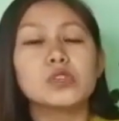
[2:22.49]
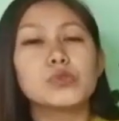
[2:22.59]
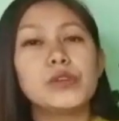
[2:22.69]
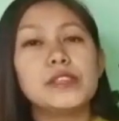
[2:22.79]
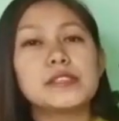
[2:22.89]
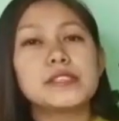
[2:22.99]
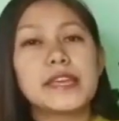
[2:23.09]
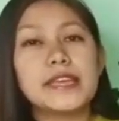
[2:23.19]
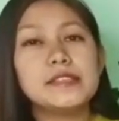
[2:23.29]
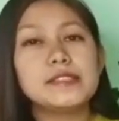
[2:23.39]
So in the
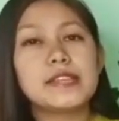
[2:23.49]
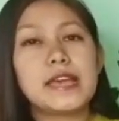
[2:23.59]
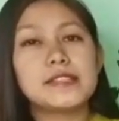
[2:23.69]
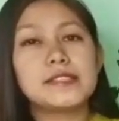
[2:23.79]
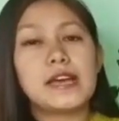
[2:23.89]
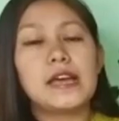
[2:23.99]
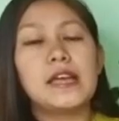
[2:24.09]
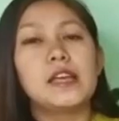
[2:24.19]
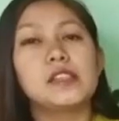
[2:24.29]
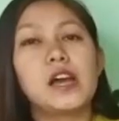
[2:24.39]
second stanza,
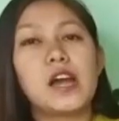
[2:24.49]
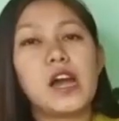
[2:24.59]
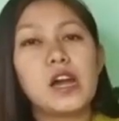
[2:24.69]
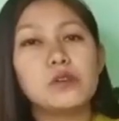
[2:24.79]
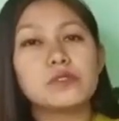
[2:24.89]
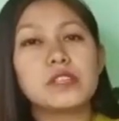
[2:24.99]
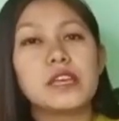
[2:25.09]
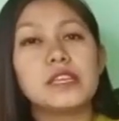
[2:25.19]
the house